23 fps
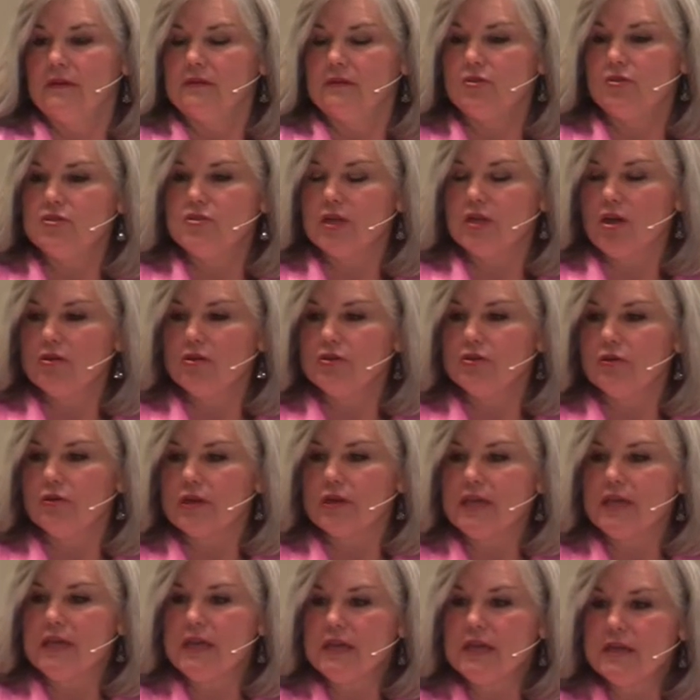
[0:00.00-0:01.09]
losing all your
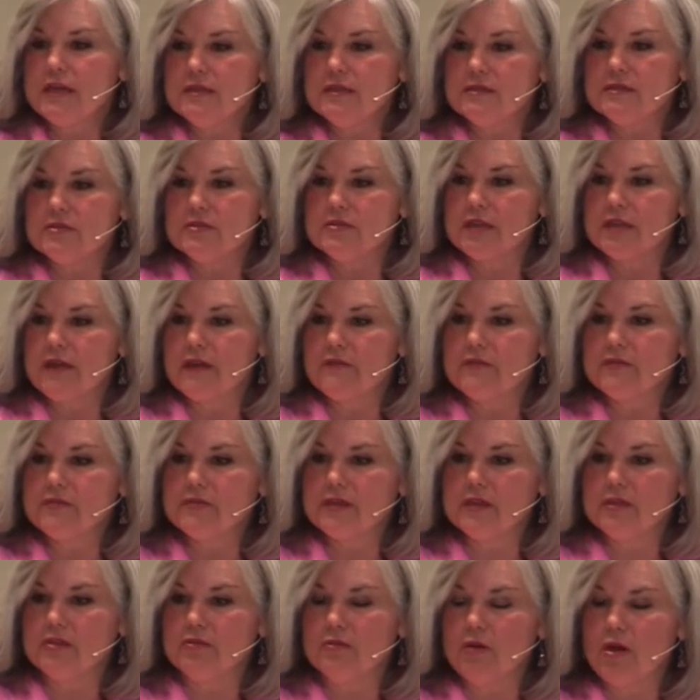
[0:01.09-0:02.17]
kids, losing
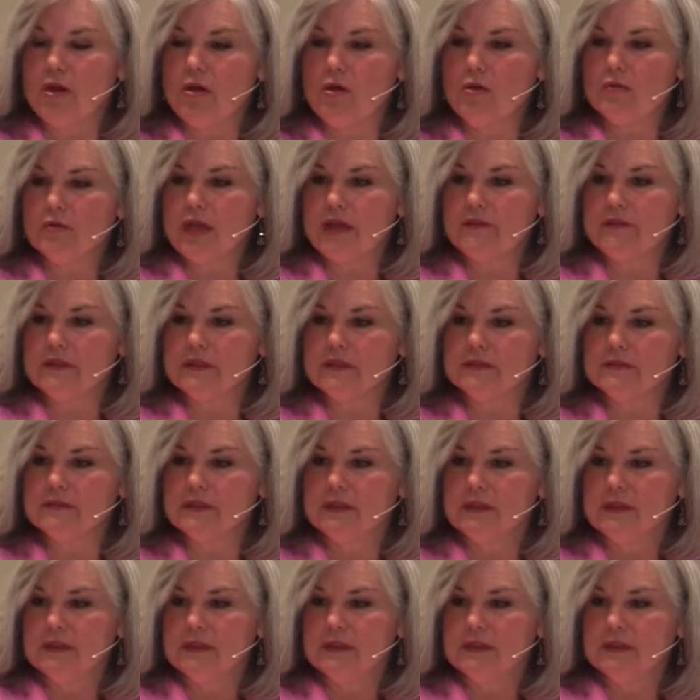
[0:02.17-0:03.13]
everything you own, having a,